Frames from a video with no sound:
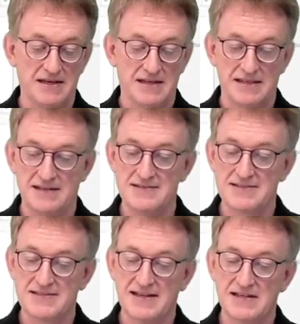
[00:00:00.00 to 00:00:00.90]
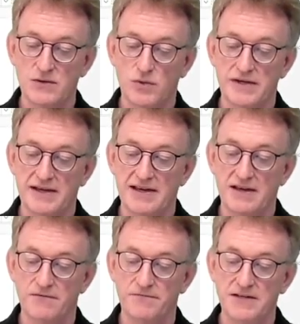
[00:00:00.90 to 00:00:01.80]
That's exactly what I
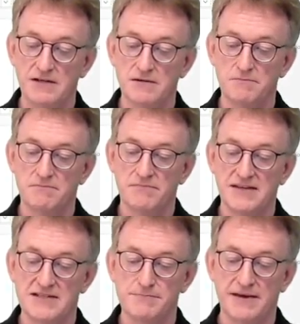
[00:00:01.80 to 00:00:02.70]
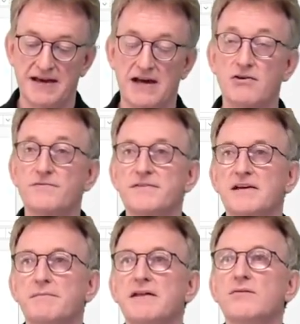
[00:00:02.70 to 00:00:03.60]
have here. That's my RF
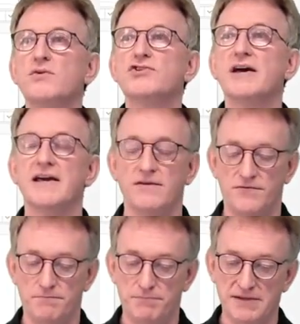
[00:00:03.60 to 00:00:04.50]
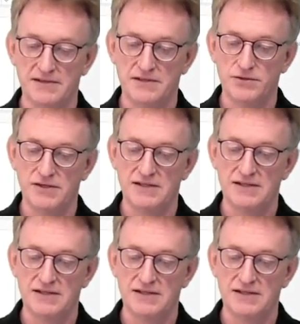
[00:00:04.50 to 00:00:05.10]
segment which I have built to it,